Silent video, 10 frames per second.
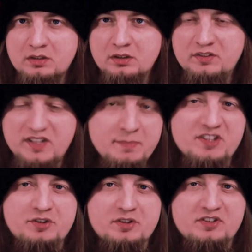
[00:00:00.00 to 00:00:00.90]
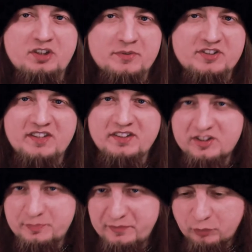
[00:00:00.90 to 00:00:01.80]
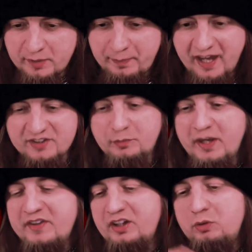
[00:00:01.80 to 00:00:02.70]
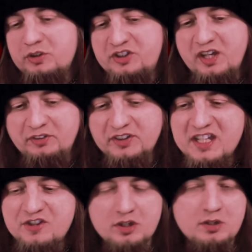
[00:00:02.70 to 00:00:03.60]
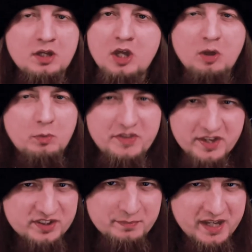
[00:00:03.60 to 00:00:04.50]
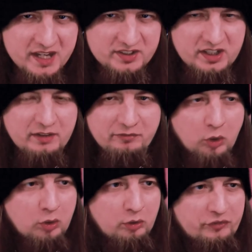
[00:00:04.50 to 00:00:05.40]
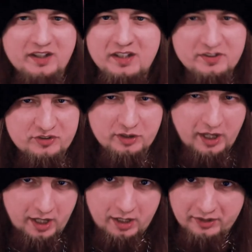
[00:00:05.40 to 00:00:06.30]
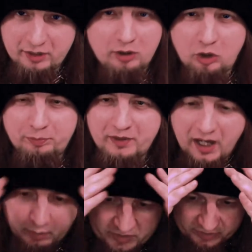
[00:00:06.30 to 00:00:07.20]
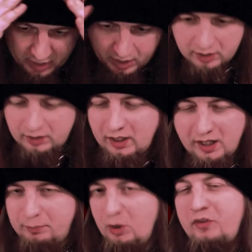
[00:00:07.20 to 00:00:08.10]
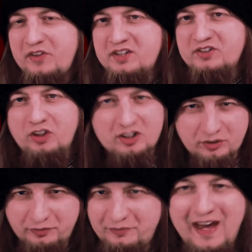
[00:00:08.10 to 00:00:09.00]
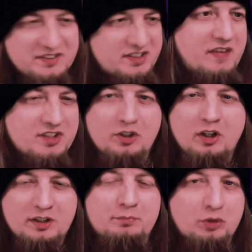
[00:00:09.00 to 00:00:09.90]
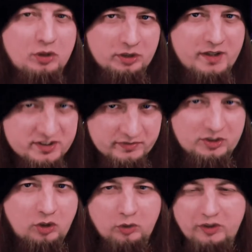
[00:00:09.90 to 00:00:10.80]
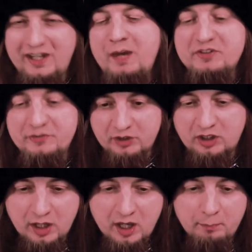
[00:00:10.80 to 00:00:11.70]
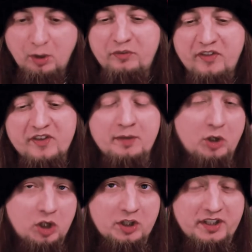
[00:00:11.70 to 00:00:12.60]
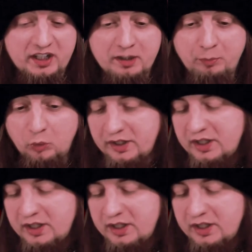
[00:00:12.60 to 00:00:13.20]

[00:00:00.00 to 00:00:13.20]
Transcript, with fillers: De Mysteriis Dom Sathanas before he passed away. And then, of course, you have Legion with his amazing vocals and, and lyrical prowess. Uh, both of these songs, so fast, heavy, dark, and brutal, aggressive, and cold, and atmospheric, both of them are getting a point.